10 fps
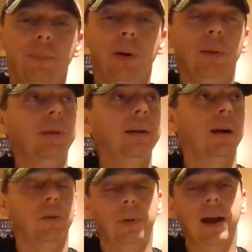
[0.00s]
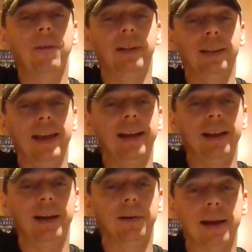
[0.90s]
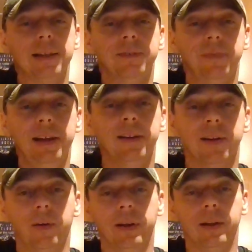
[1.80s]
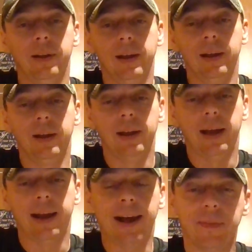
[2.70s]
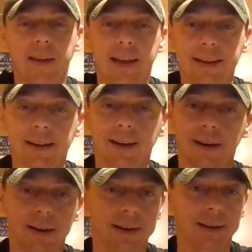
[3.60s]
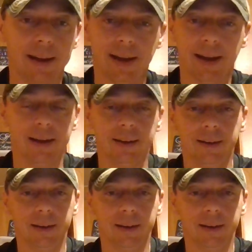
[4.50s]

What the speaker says: public or private land here has a feeder on it. And I thank God that they hadn't